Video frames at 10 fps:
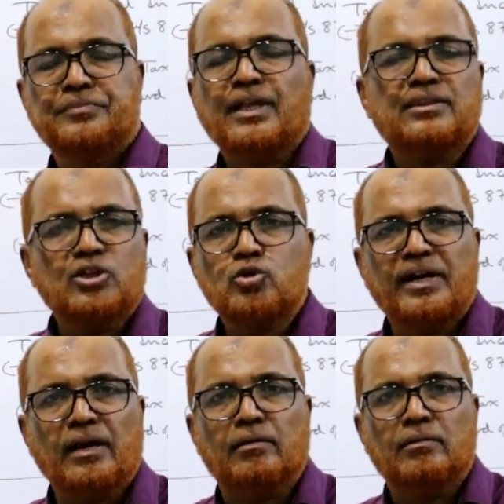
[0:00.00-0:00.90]
Nothing to be
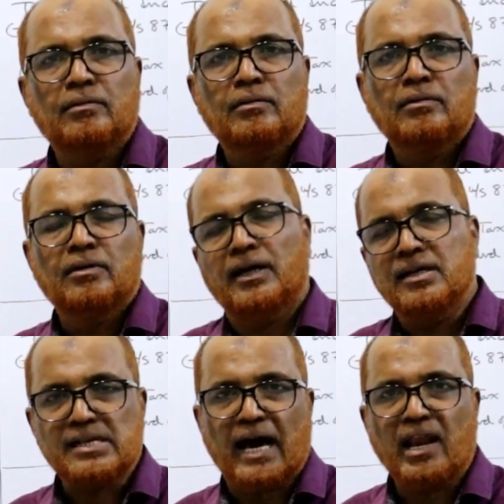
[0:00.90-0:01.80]
done. It
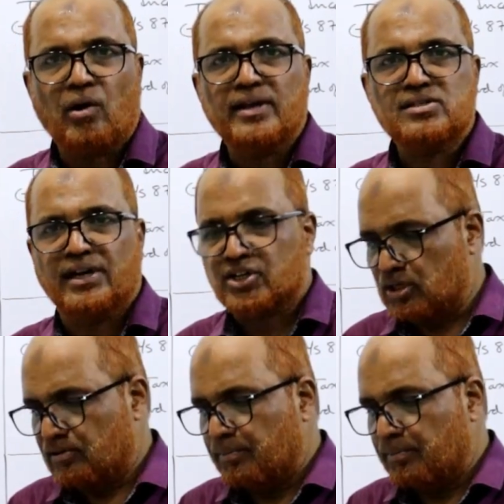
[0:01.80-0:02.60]
is allowed as deduction,